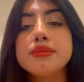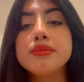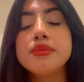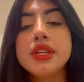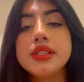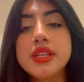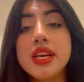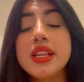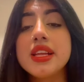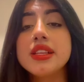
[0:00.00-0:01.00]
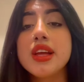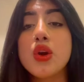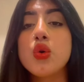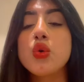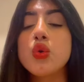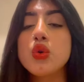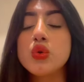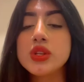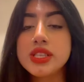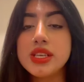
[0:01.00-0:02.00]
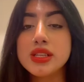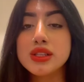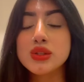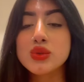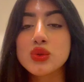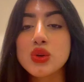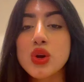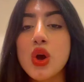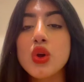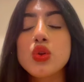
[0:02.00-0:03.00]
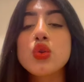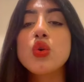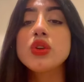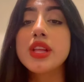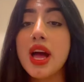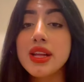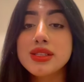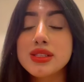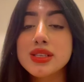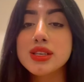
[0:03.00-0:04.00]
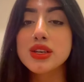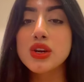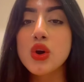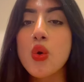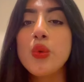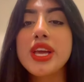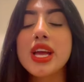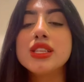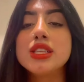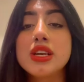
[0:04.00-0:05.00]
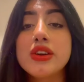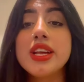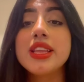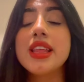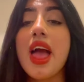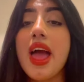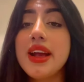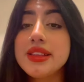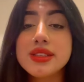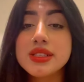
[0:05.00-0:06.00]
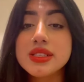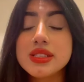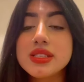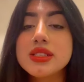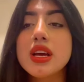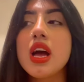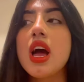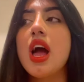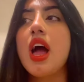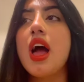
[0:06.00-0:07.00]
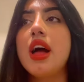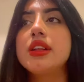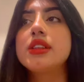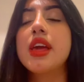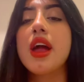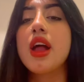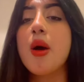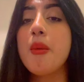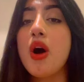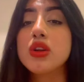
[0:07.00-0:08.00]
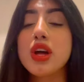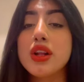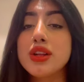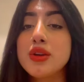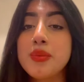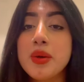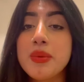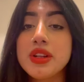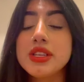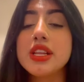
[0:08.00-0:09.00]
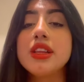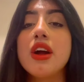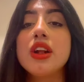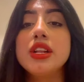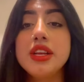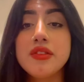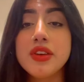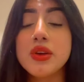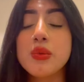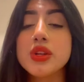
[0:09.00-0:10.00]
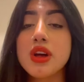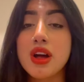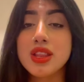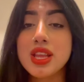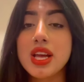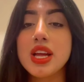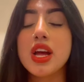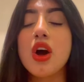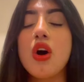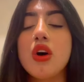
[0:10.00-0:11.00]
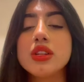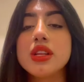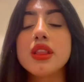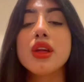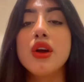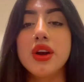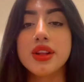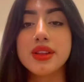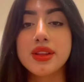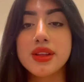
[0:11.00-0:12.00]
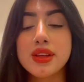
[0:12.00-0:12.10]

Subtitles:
maintain in their routine, so that we can decrease accidents and care about another people that they are living with us on this earth.